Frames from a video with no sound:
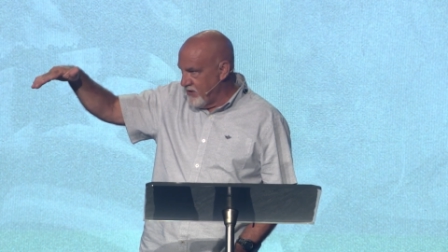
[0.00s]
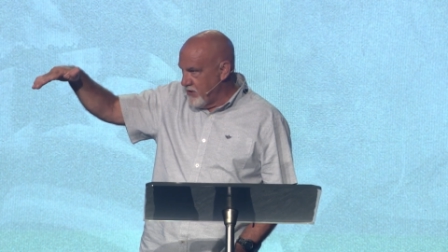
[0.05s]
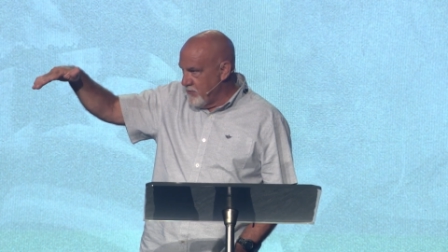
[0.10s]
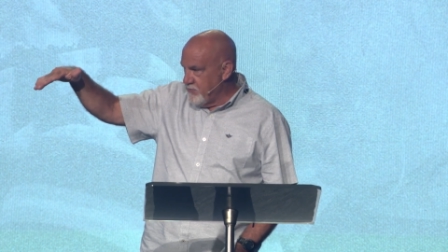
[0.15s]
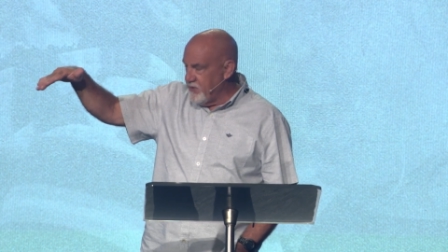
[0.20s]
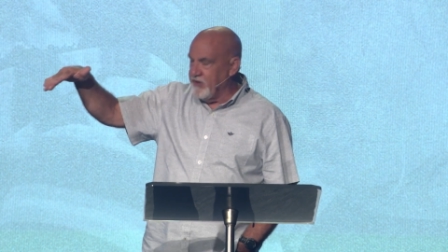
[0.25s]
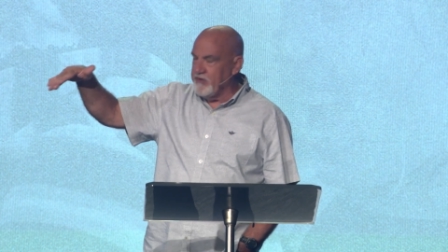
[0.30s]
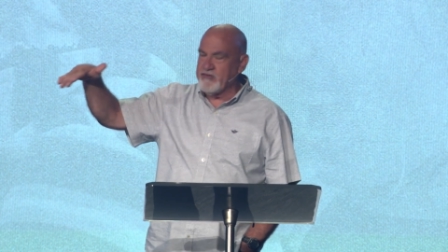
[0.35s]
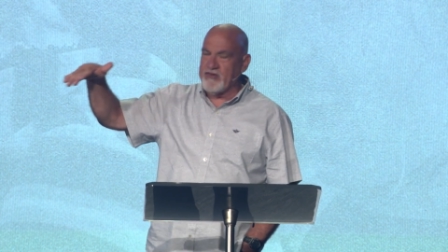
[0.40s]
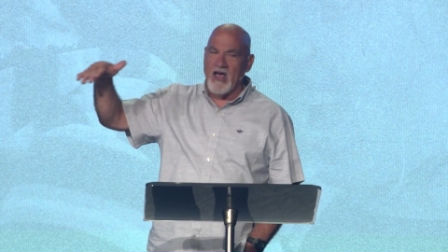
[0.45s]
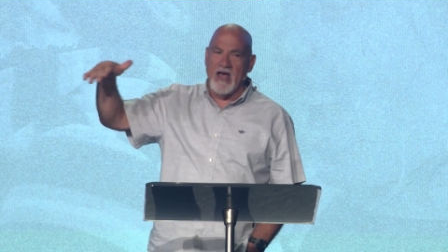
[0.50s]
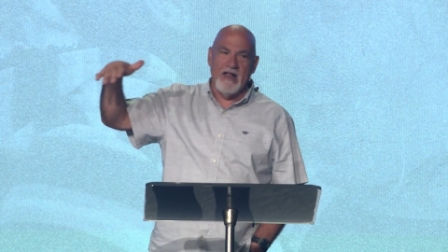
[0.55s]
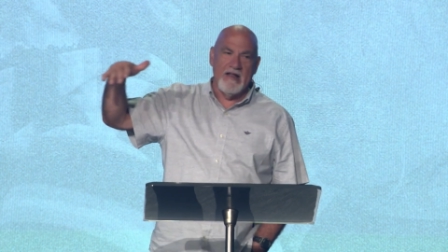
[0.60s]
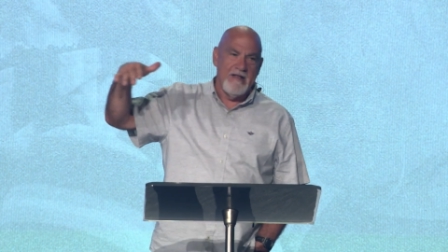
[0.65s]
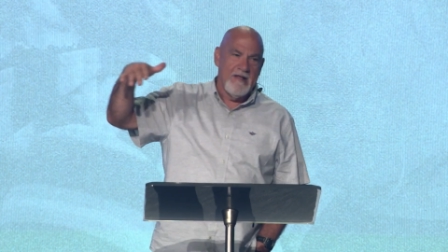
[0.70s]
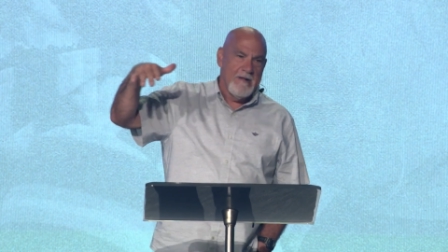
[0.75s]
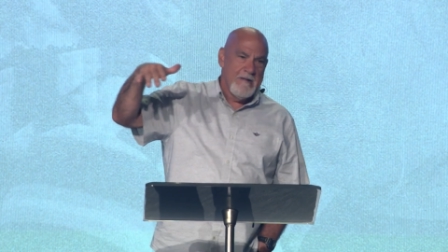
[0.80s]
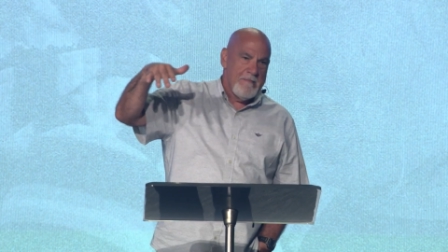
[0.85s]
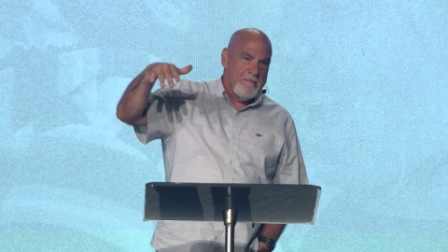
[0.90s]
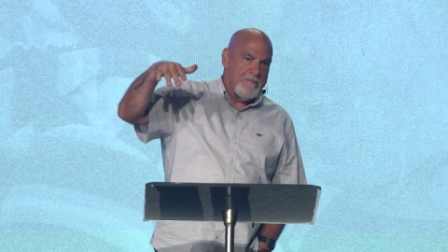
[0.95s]
But he said,
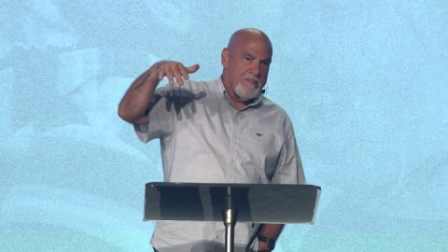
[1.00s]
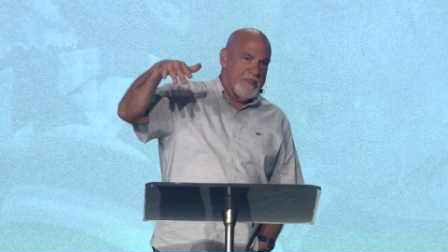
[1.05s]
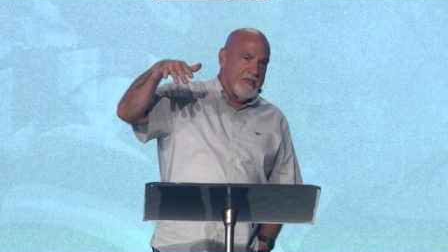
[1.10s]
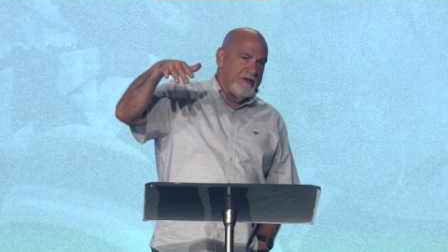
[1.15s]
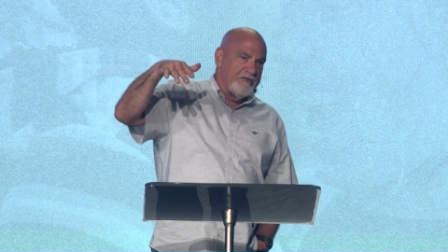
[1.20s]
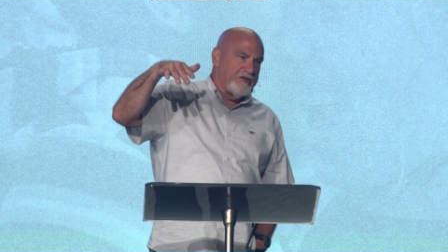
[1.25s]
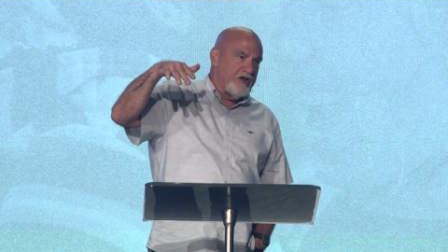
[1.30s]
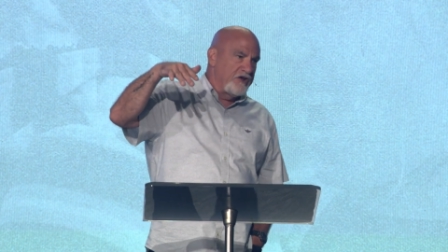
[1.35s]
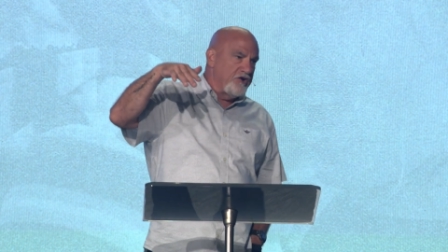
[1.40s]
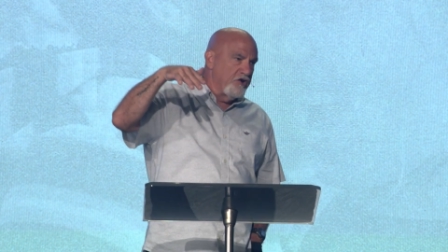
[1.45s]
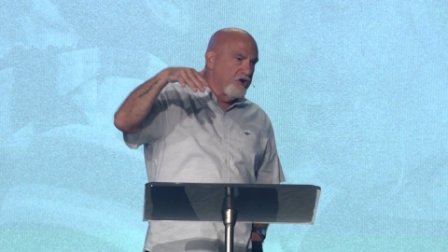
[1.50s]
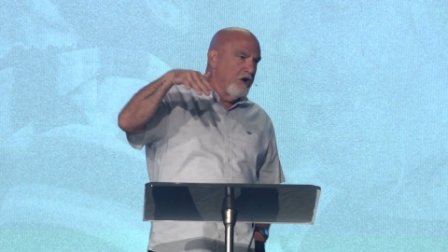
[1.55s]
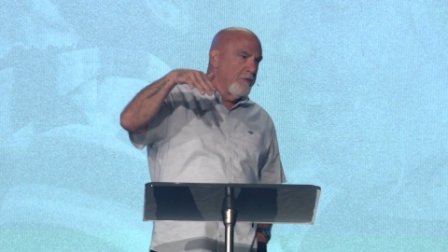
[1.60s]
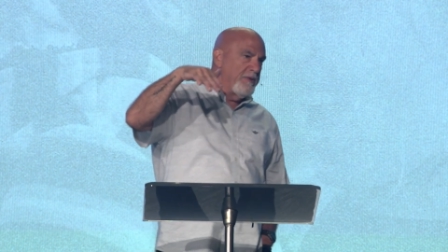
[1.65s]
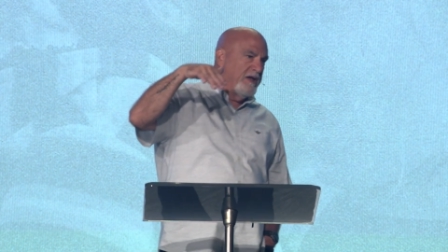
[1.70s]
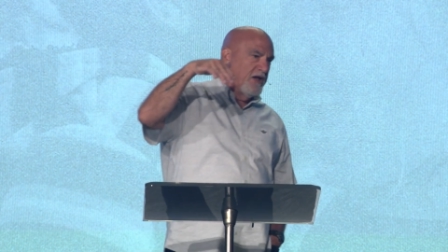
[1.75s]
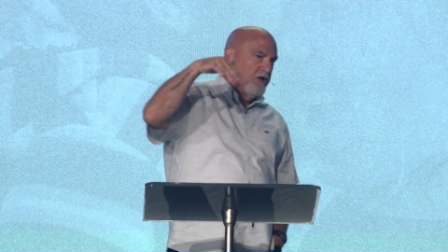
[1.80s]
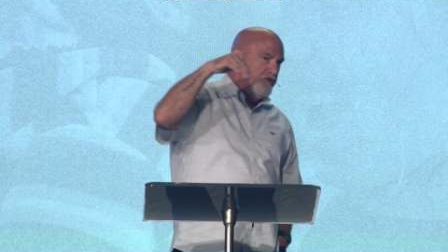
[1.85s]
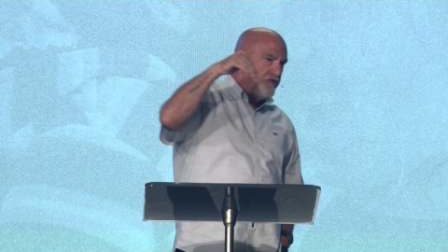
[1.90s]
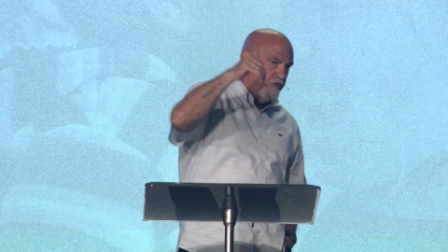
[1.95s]
he said, You're going to
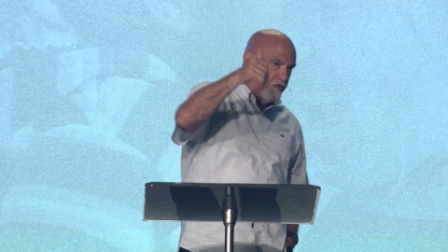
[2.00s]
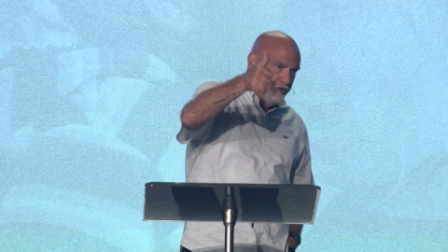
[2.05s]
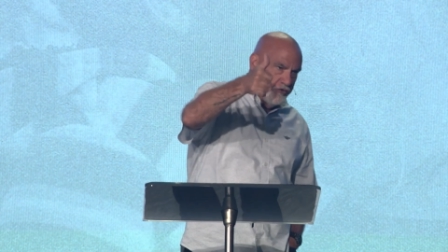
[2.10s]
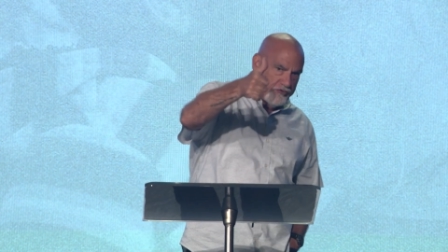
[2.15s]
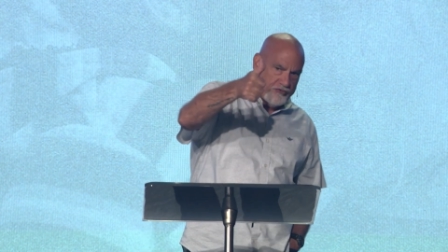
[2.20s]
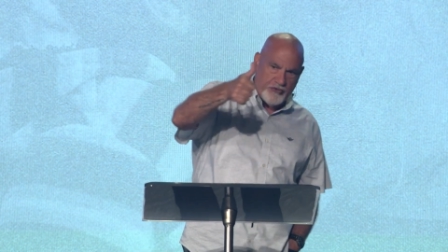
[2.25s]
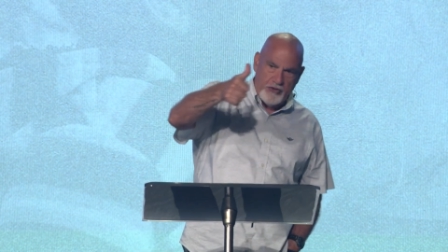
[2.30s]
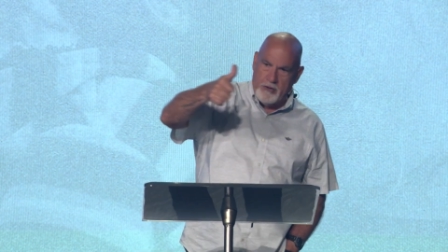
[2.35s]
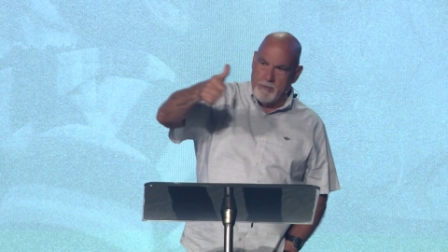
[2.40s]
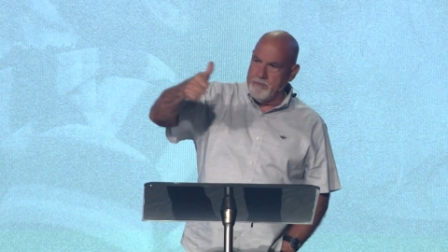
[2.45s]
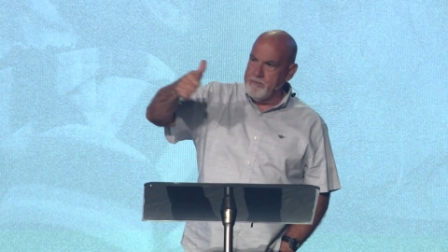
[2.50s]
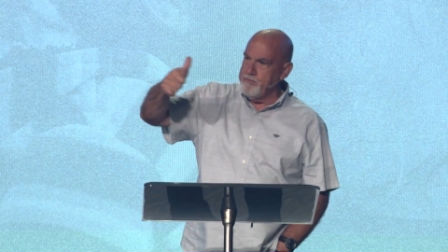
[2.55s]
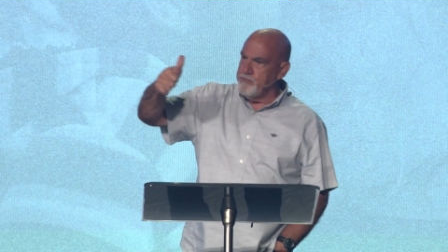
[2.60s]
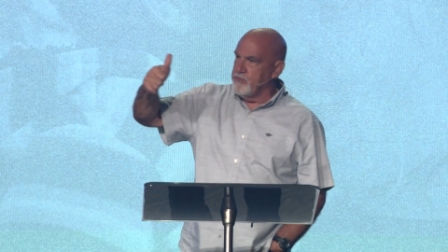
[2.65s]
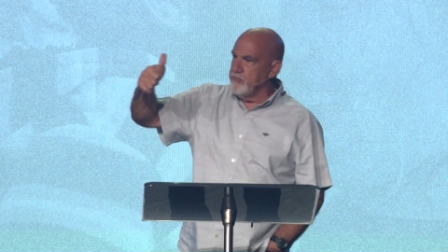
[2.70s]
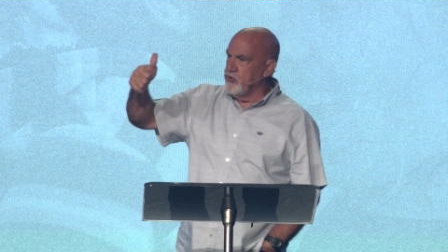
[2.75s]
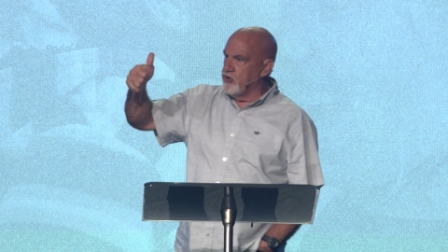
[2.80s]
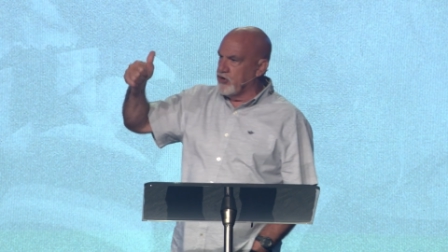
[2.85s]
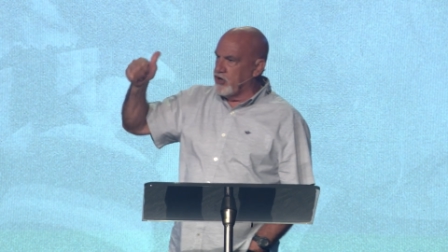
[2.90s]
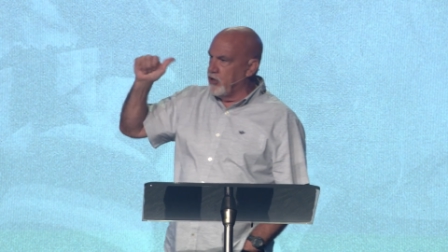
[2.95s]
be in Jerusalem,
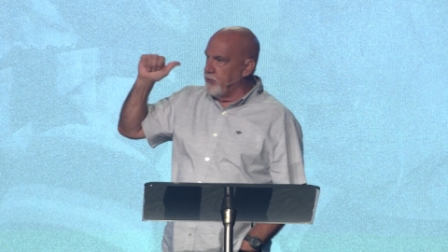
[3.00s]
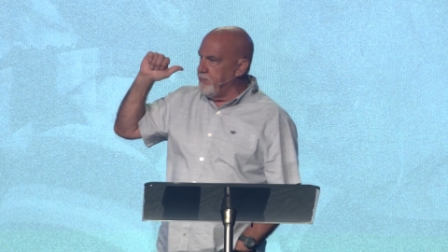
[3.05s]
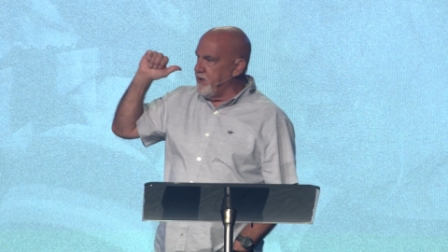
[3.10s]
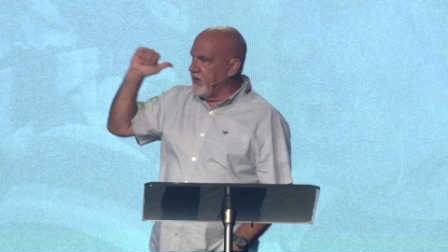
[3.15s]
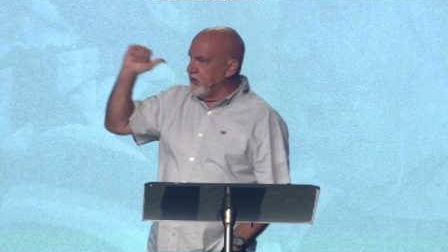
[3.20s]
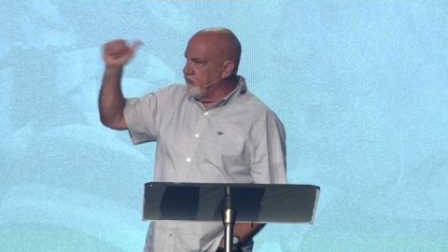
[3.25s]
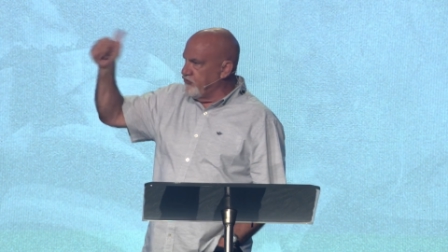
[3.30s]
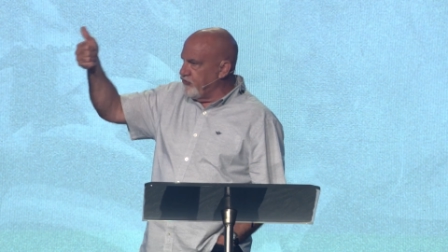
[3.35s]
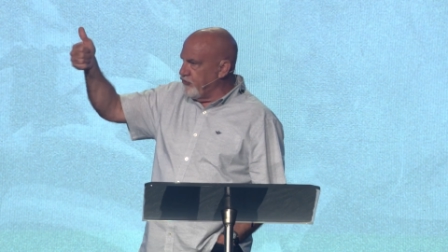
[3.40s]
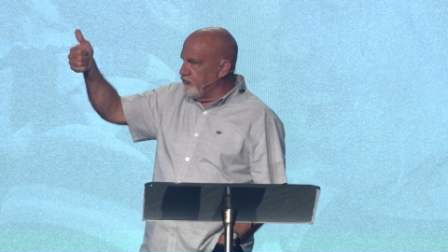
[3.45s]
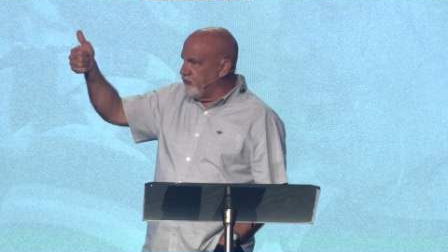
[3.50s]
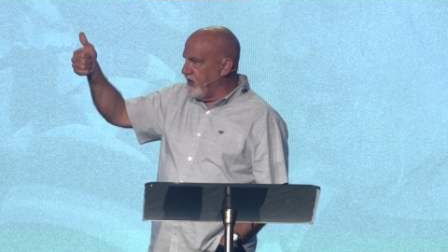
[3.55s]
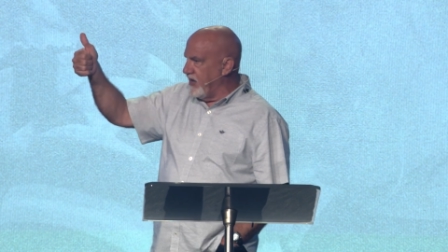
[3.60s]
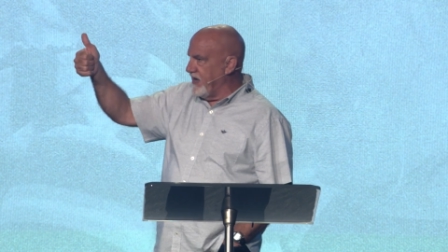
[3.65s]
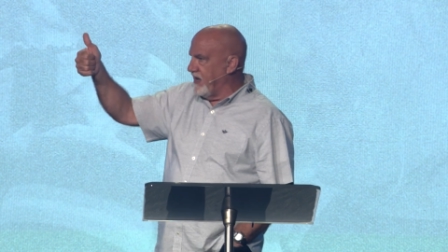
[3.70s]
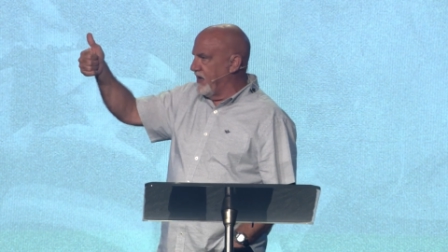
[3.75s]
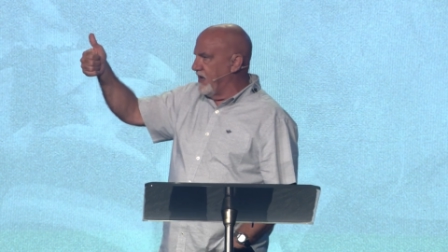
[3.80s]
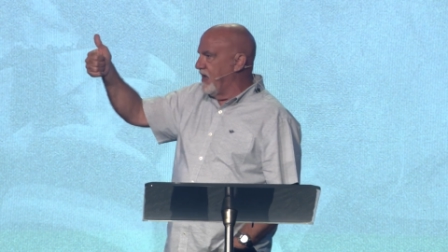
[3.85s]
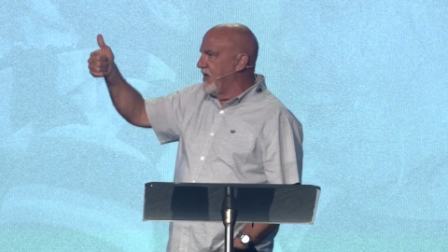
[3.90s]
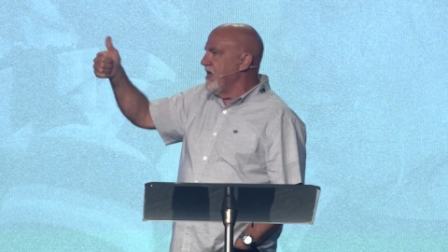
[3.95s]
you're going to be in
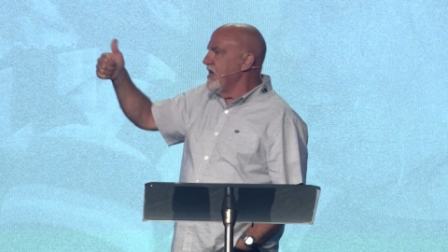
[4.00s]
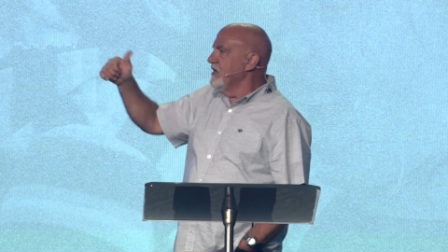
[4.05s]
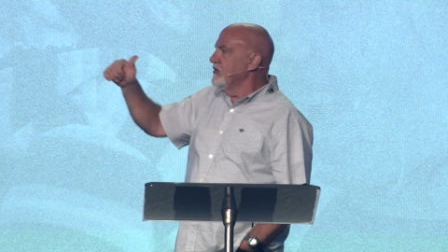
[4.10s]
Judea.